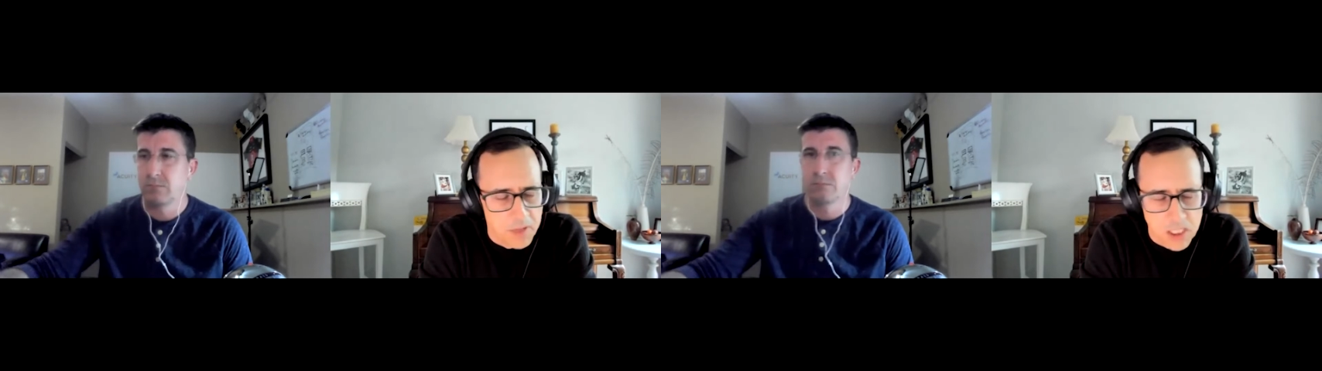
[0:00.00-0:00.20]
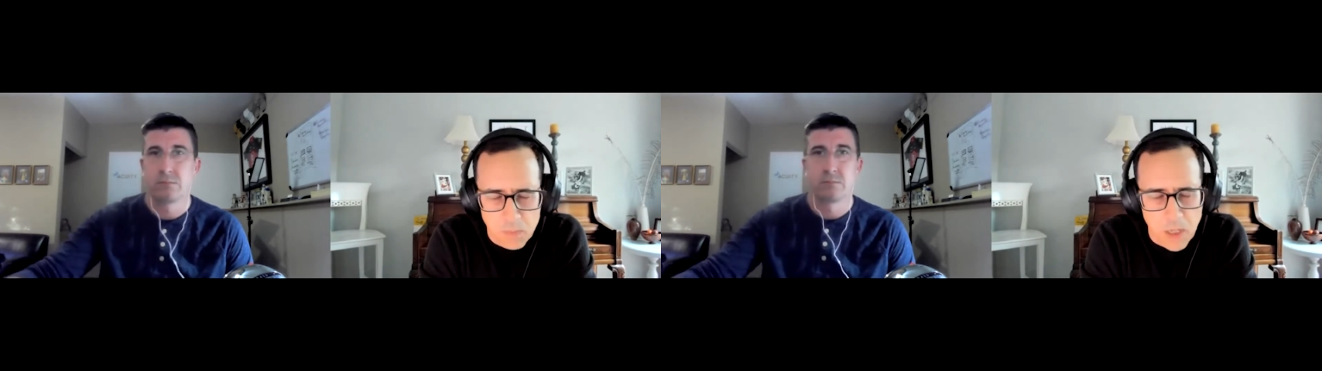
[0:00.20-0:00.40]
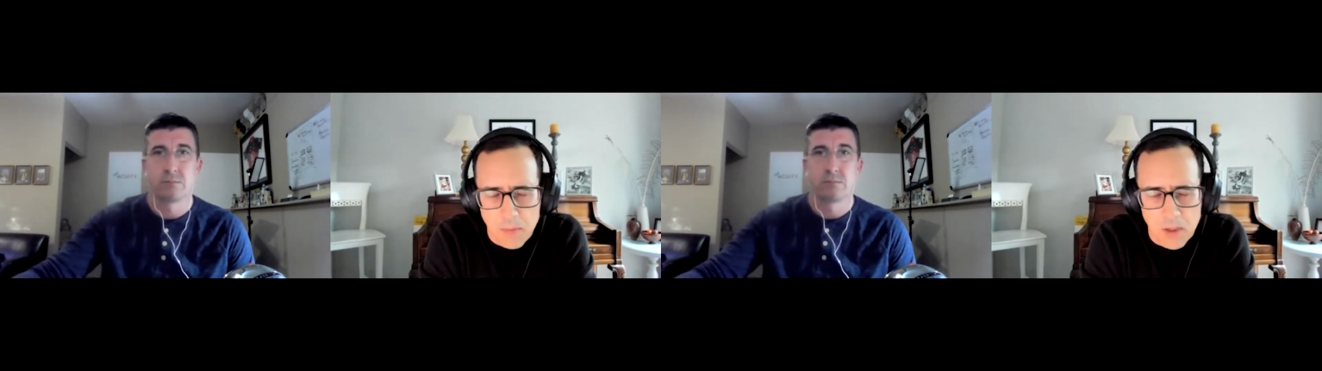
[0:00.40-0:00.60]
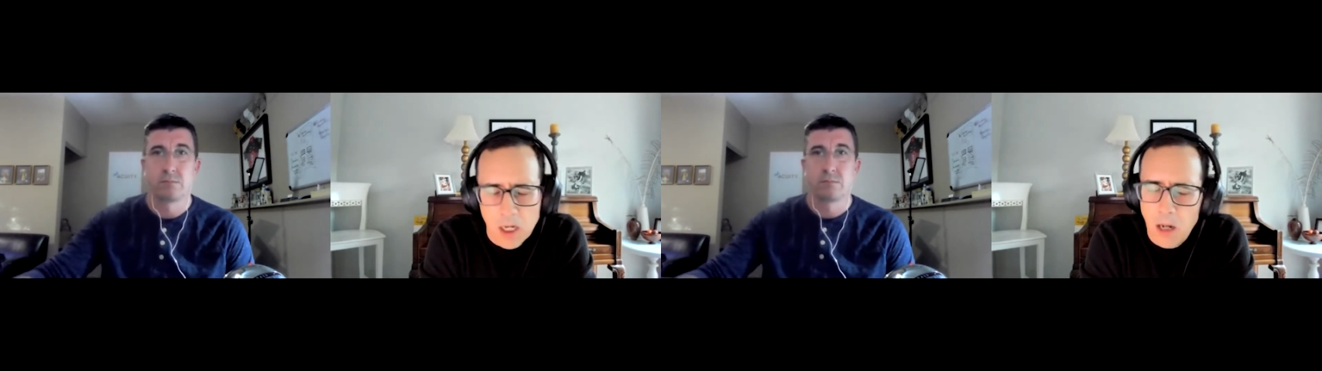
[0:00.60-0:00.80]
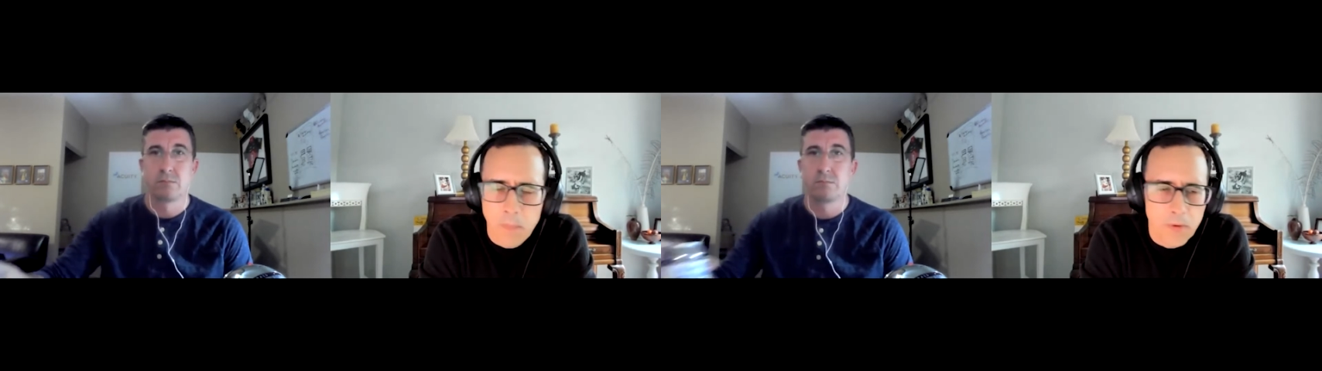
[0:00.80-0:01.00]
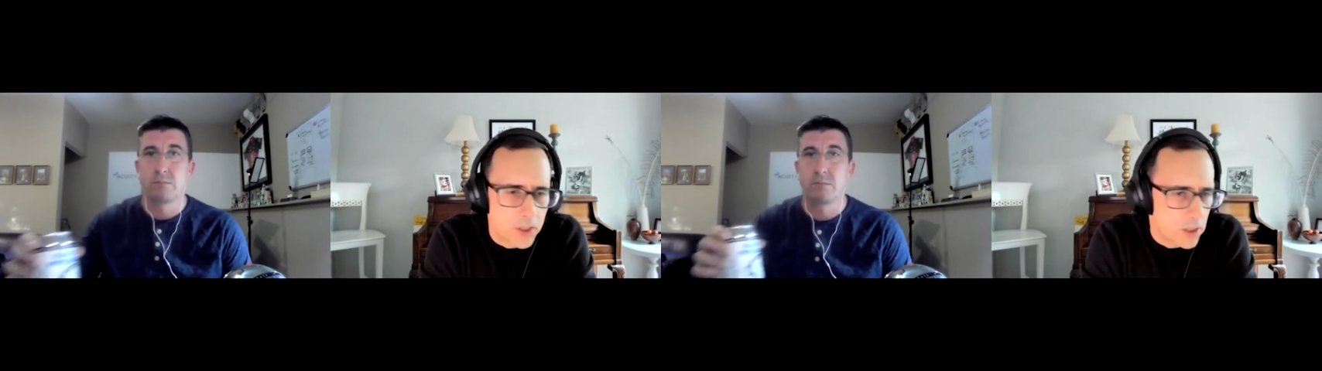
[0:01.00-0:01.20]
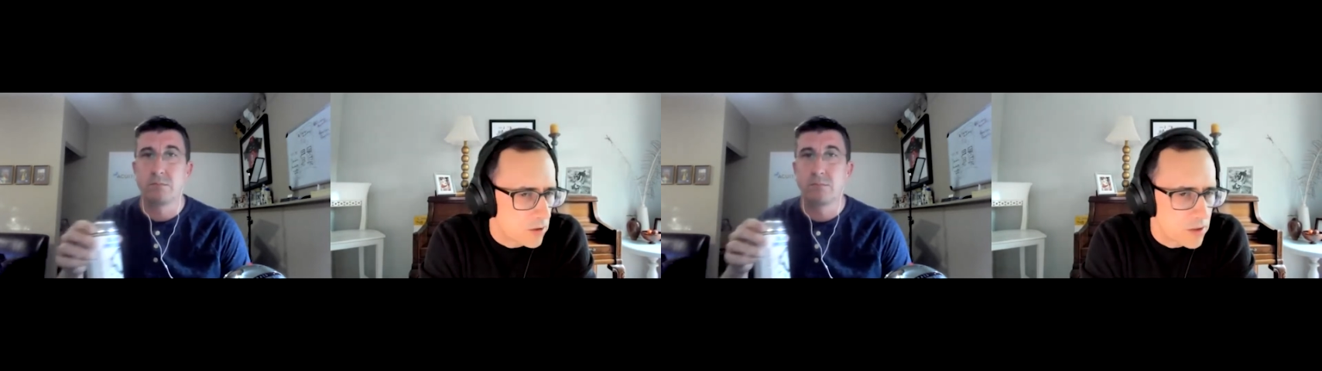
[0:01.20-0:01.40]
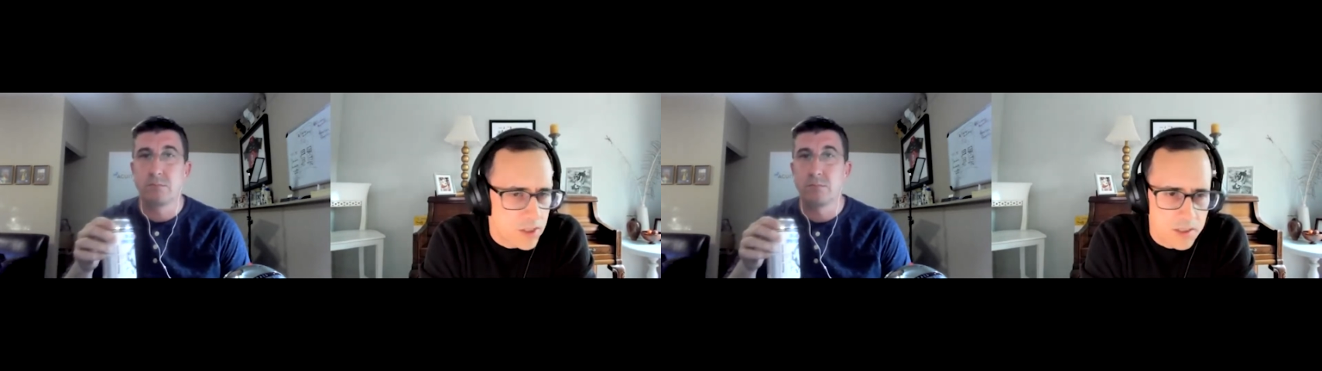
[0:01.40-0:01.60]
Speaker 1: it's probably a couple
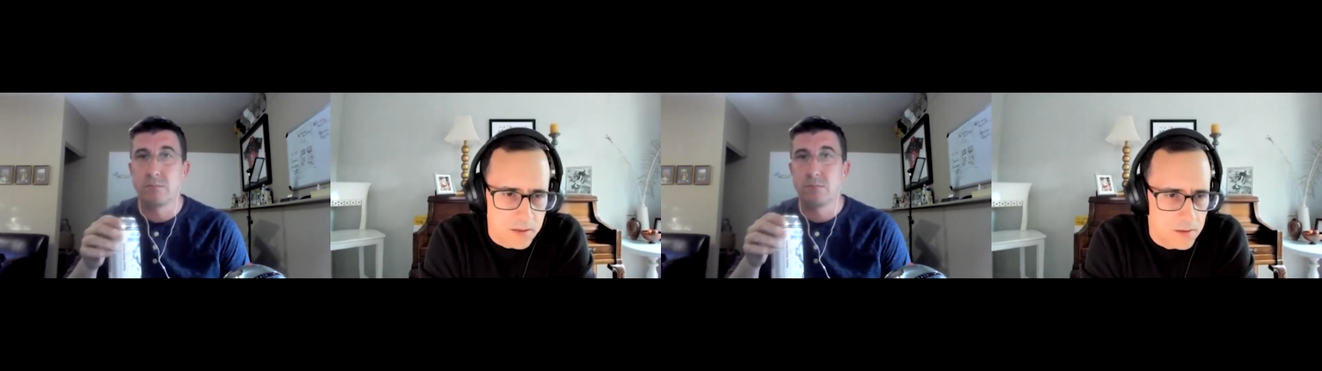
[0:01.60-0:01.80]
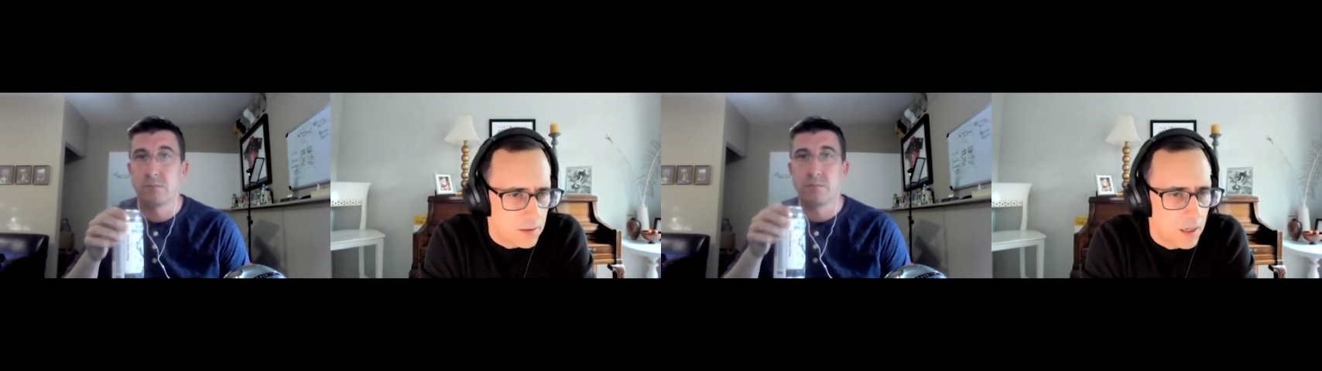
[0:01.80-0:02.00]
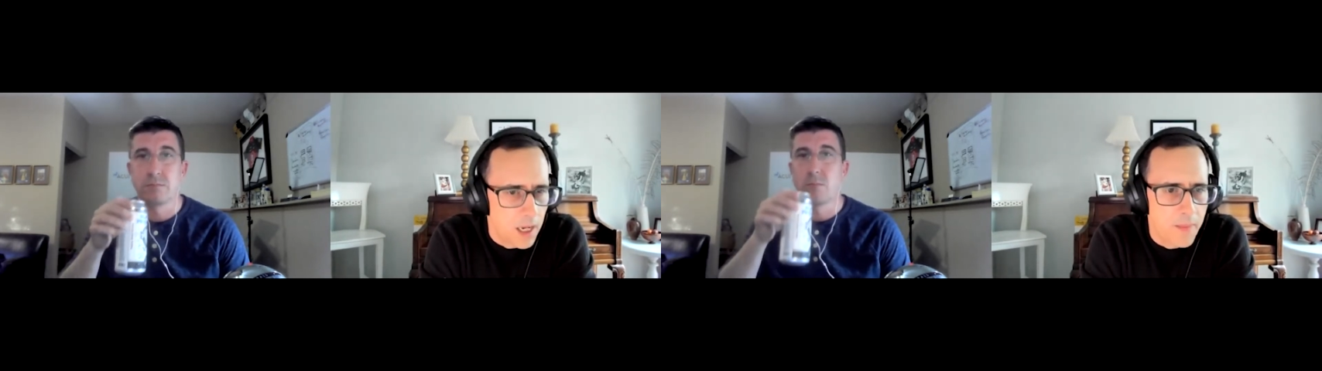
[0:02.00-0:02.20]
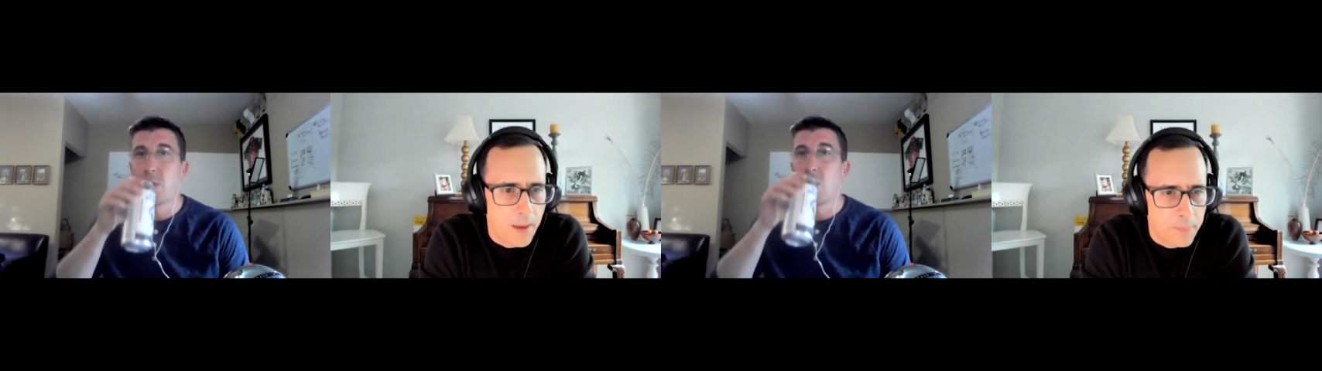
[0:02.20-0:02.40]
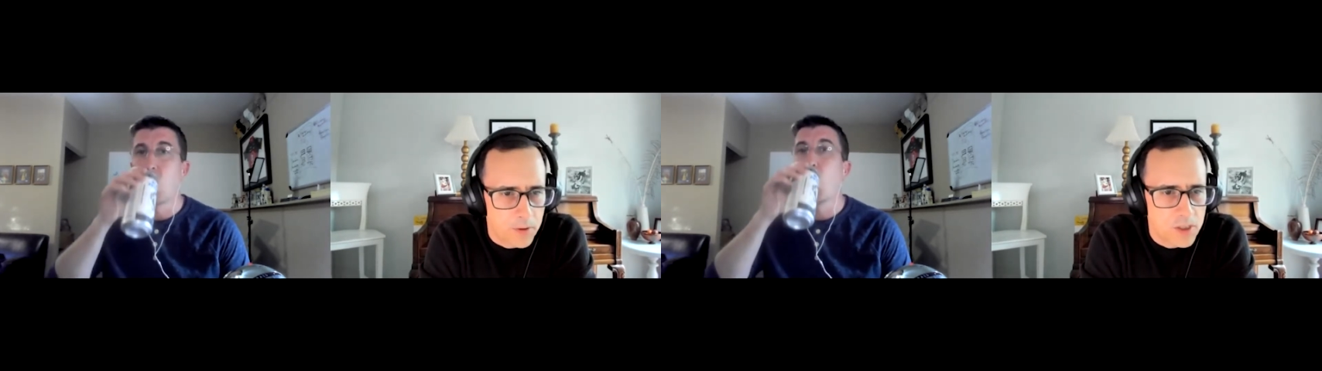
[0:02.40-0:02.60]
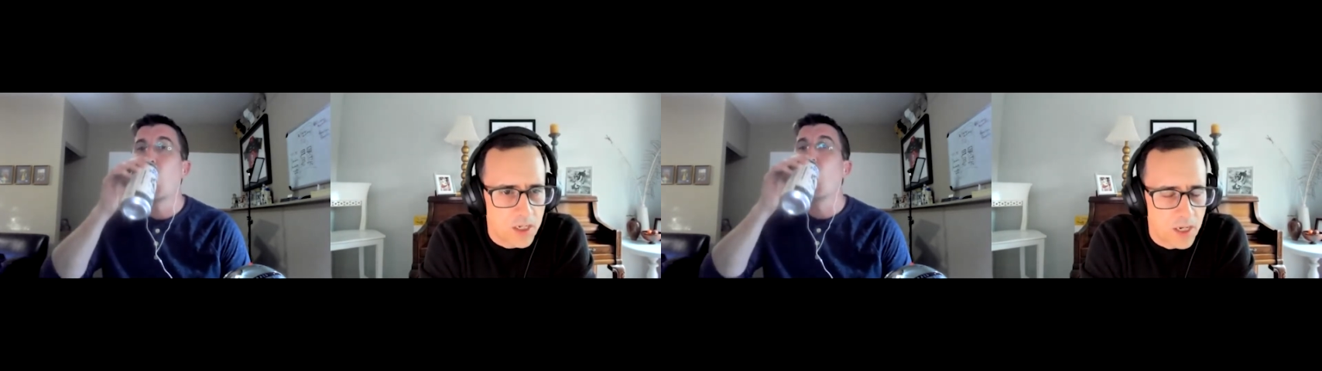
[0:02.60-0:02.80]
years if that person